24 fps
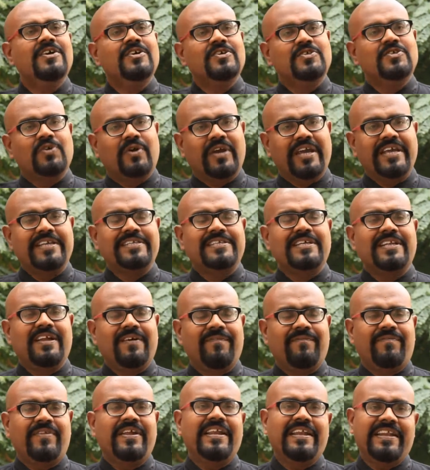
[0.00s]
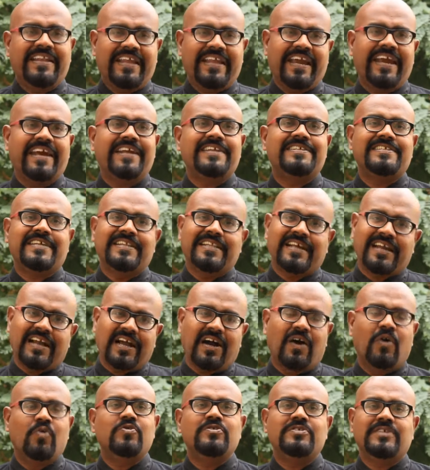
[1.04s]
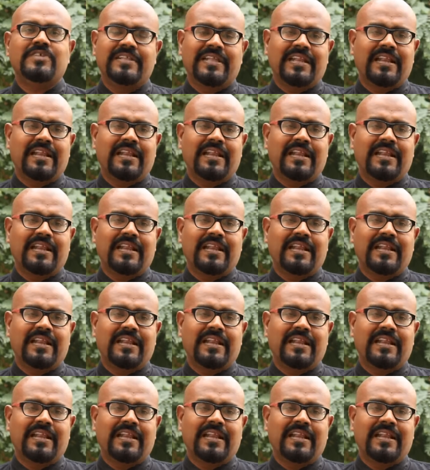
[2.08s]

So each and every dates and the counts and